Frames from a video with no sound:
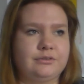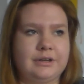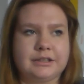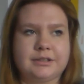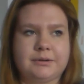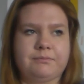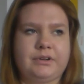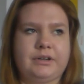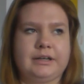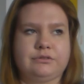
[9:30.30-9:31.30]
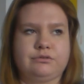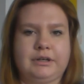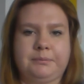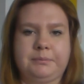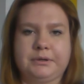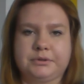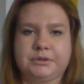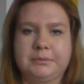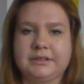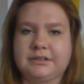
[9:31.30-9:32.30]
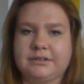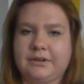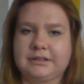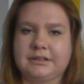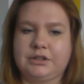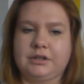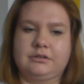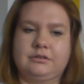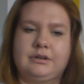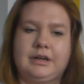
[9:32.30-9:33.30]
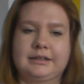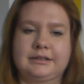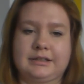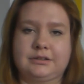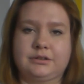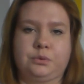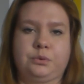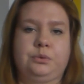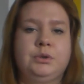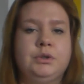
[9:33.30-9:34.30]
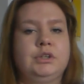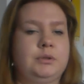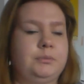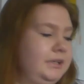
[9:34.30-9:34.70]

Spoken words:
that's something that really appeals to me, is the fact that you can access all the